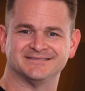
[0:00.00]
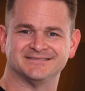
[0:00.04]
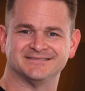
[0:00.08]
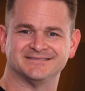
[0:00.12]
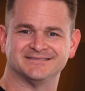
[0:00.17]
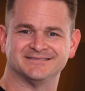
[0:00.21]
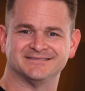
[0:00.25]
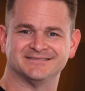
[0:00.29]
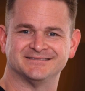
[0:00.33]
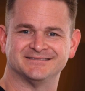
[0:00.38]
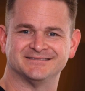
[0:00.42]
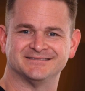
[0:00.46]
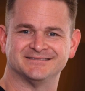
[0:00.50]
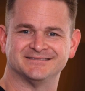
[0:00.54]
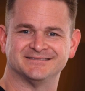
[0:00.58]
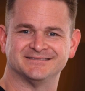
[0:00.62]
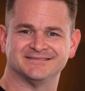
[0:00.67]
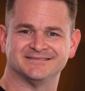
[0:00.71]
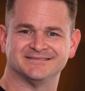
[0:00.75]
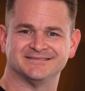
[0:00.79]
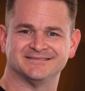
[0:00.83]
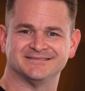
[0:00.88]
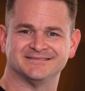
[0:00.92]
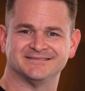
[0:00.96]

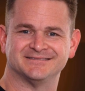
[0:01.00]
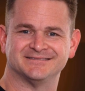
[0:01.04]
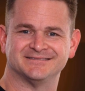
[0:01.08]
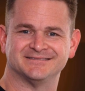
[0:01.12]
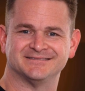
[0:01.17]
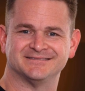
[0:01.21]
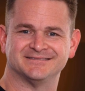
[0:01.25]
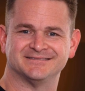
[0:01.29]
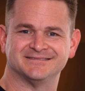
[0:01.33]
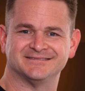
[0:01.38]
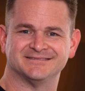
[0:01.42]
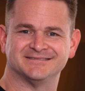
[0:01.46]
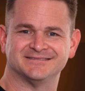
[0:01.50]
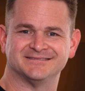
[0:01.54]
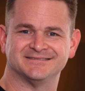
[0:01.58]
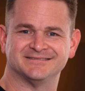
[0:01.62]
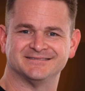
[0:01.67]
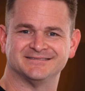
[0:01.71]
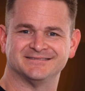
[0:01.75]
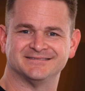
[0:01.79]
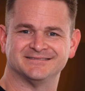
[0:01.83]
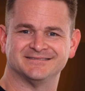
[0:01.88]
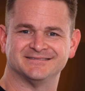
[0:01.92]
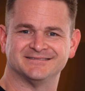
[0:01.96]

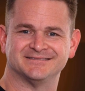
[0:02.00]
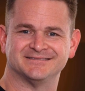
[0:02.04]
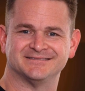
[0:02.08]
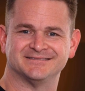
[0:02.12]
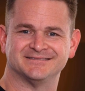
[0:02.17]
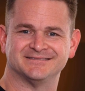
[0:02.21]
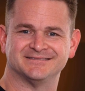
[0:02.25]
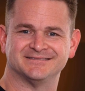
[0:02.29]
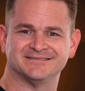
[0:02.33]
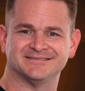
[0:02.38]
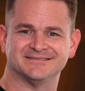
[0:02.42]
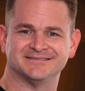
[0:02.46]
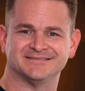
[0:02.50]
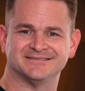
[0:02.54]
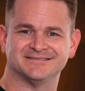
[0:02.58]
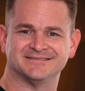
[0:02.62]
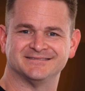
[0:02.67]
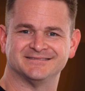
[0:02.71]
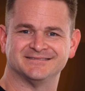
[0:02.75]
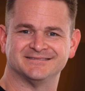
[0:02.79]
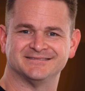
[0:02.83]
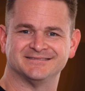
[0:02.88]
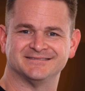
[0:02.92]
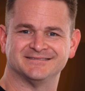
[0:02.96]

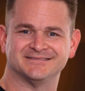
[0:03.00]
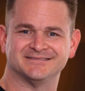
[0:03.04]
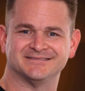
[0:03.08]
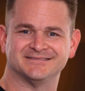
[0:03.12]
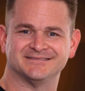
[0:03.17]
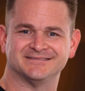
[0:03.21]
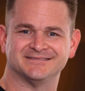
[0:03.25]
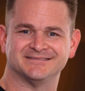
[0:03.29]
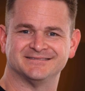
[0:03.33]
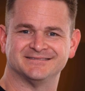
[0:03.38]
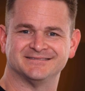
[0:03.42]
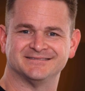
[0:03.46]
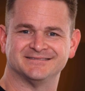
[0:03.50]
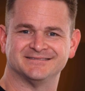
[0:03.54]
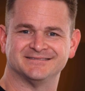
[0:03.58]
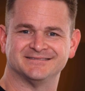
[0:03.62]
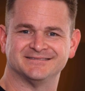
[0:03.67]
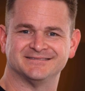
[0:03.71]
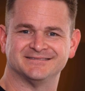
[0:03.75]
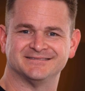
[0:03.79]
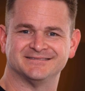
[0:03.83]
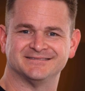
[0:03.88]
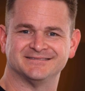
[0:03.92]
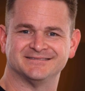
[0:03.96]

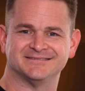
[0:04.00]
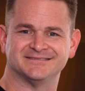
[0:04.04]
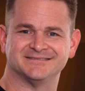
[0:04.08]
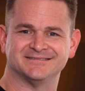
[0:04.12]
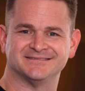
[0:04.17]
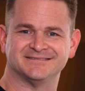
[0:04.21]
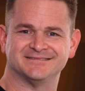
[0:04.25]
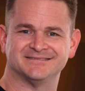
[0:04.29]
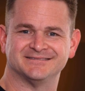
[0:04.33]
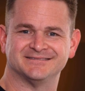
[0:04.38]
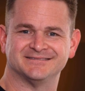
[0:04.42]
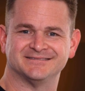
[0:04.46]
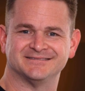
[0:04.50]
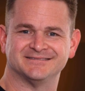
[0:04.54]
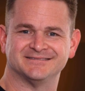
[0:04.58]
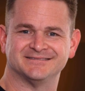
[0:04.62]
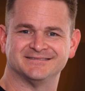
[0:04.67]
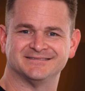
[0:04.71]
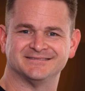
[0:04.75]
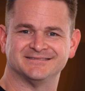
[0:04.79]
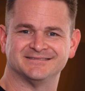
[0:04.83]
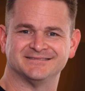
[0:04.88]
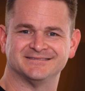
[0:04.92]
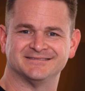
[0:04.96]

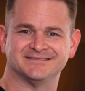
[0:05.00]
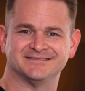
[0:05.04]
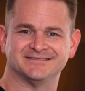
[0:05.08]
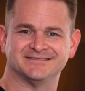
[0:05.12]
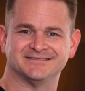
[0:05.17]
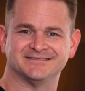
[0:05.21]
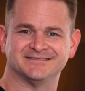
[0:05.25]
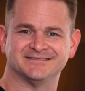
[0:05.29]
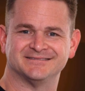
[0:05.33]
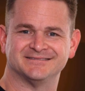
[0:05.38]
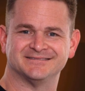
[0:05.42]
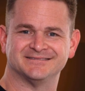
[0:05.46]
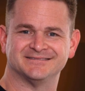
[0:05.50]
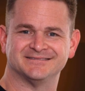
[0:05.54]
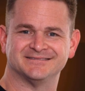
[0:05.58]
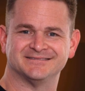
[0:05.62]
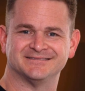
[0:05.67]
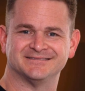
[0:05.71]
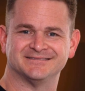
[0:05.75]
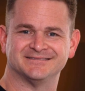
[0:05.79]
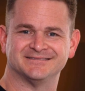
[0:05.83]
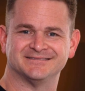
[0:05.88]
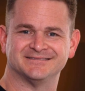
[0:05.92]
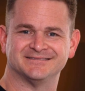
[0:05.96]

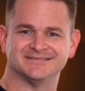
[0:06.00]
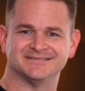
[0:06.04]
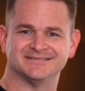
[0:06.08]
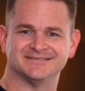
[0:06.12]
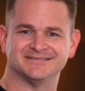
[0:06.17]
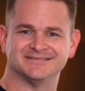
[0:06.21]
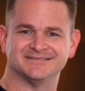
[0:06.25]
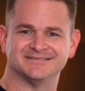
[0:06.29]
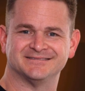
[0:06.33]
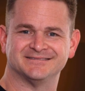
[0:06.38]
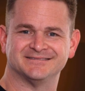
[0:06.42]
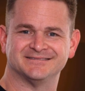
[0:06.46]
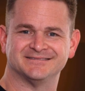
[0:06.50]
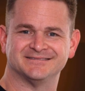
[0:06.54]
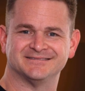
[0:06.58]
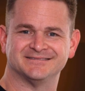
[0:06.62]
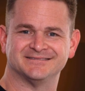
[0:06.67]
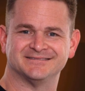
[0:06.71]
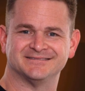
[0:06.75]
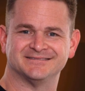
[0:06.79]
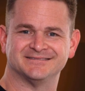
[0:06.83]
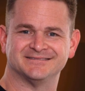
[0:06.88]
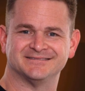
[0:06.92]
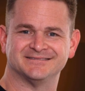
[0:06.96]

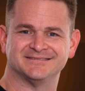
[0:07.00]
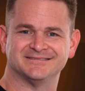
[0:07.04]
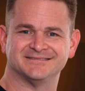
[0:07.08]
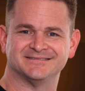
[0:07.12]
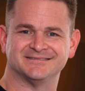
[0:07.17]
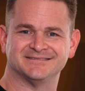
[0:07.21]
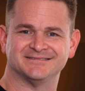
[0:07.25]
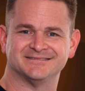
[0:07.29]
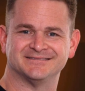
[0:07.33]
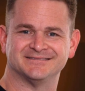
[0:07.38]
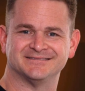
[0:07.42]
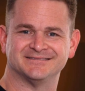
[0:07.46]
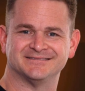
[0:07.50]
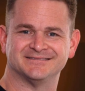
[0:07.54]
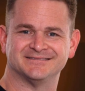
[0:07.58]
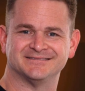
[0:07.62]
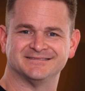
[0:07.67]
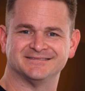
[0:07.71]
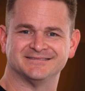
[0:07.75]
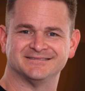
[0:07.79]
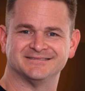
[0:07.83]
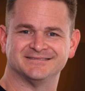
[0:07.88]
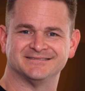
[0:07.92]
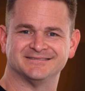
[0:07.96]
This is a still picture; no speech is visible.